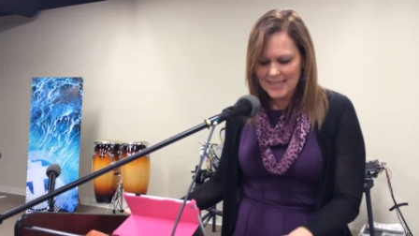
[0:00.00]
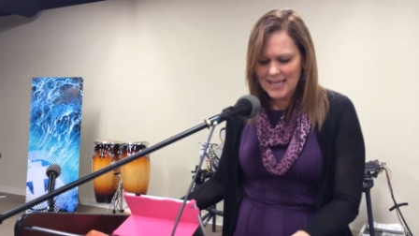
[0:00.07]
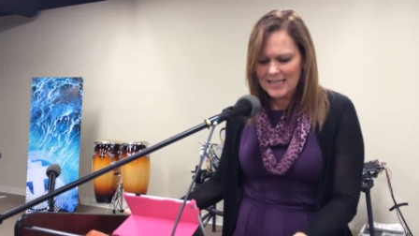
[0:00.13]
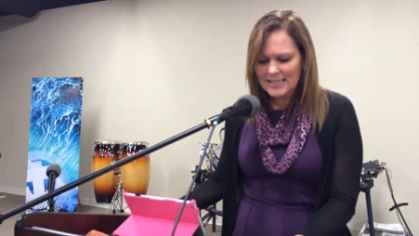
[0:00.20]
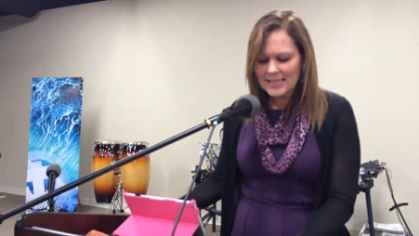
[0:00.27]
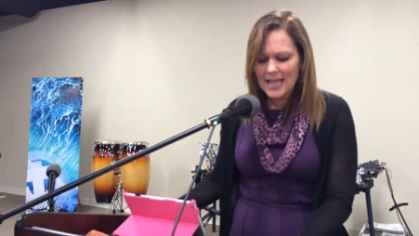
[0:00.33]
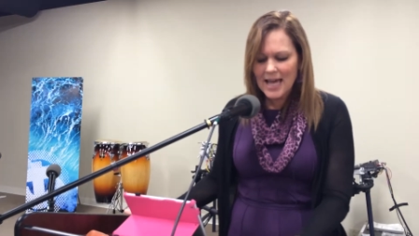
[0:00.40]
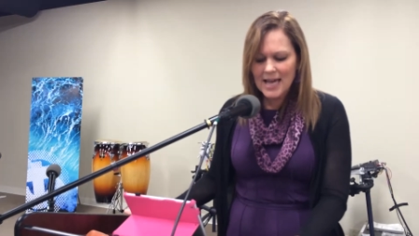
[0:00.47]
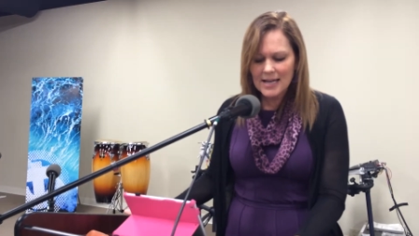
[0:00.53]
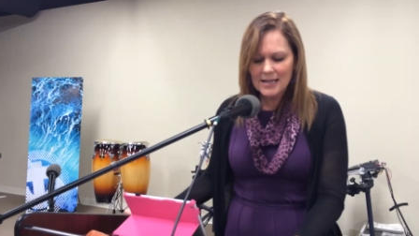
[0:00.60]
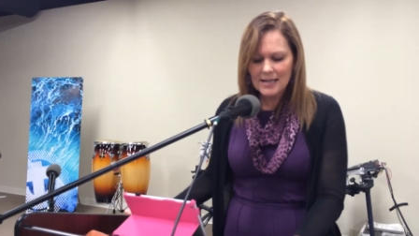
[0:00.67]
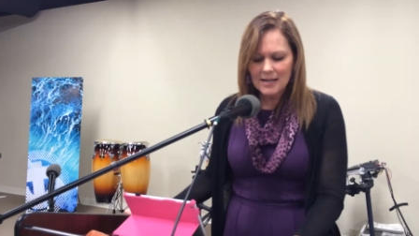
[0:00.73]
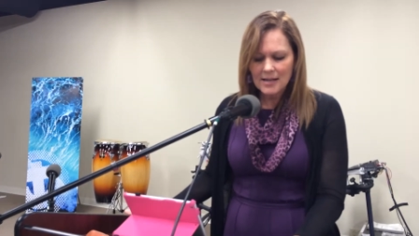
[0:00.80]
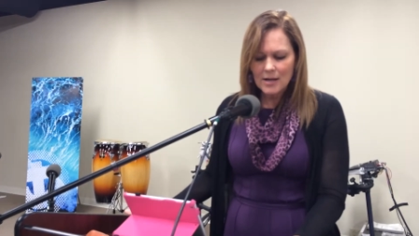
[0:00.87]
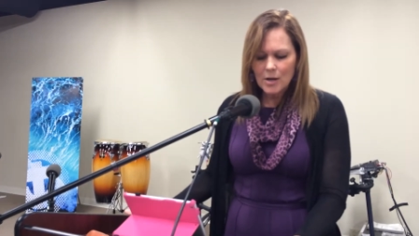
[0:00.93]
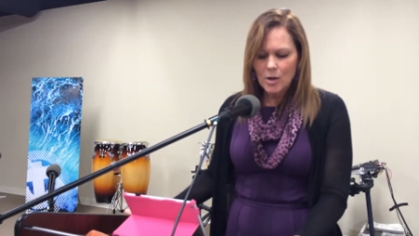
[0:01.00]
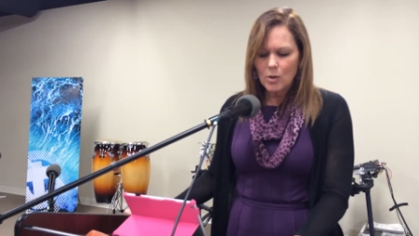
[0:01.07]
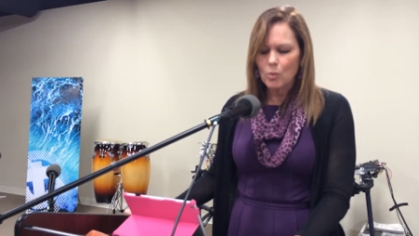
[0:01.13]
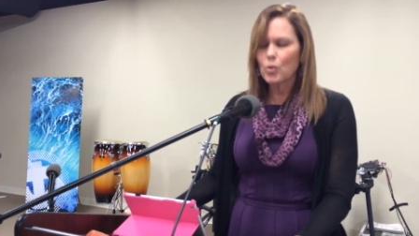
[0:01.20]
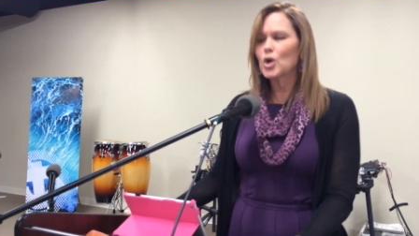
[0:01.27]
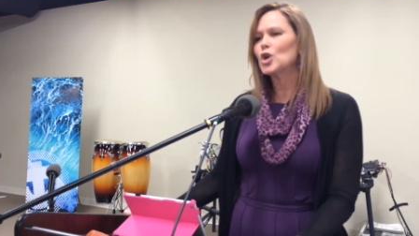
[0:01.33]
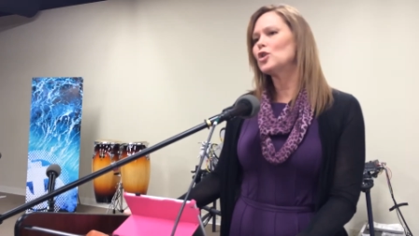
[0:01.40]
Things like
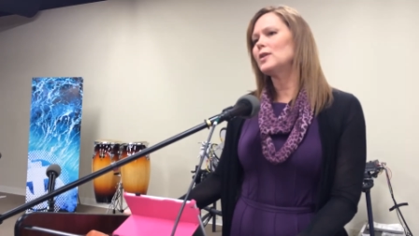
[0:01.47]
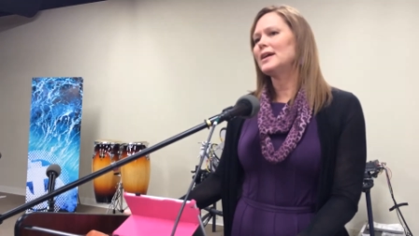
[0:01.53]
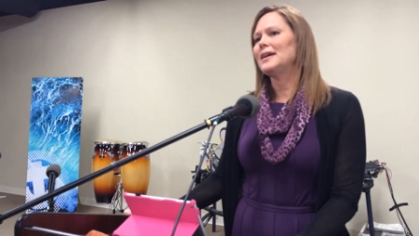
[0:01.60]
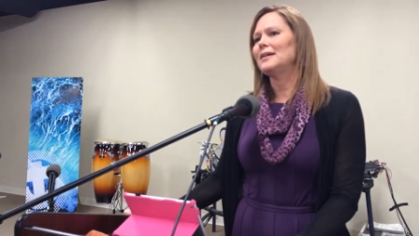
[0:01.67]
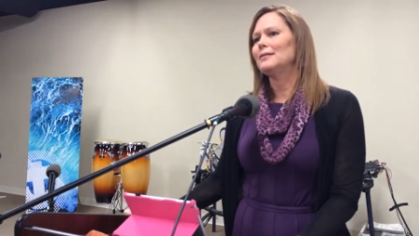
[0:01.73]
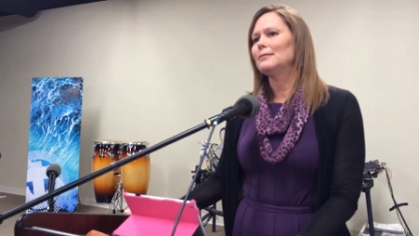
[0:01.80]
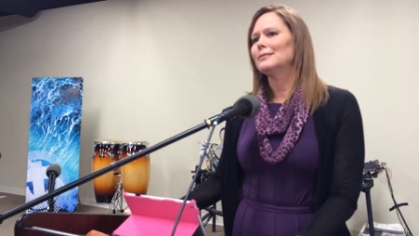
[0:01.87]
worry.